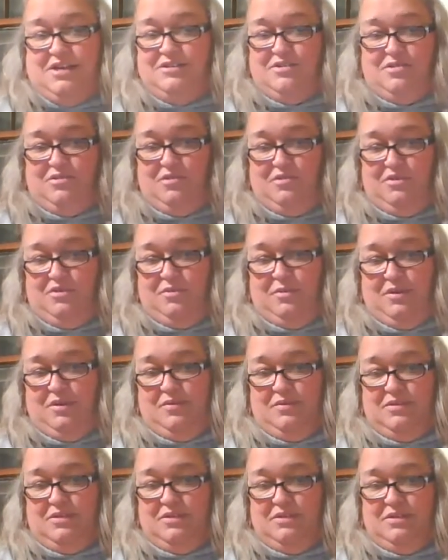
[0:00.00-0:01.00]
I don't know what to read the
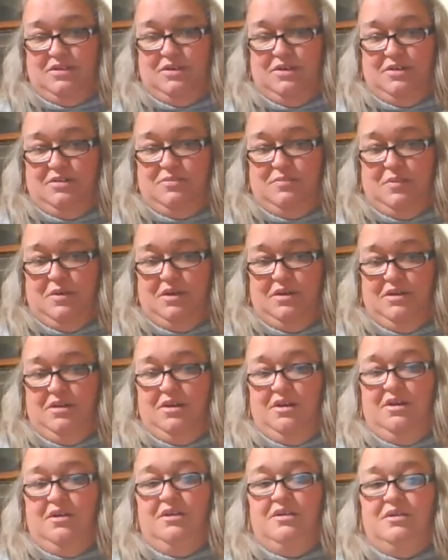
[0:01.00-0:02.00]
rest of the series, but
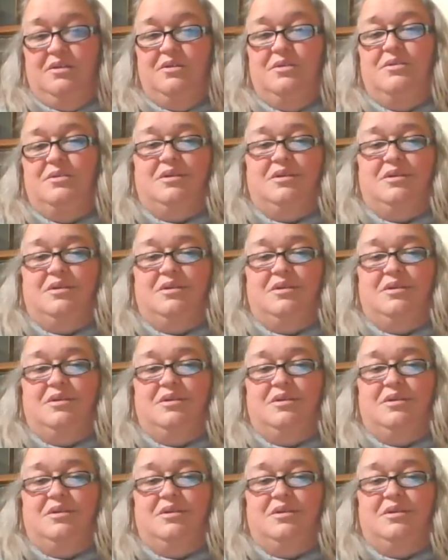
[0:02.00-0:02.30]
who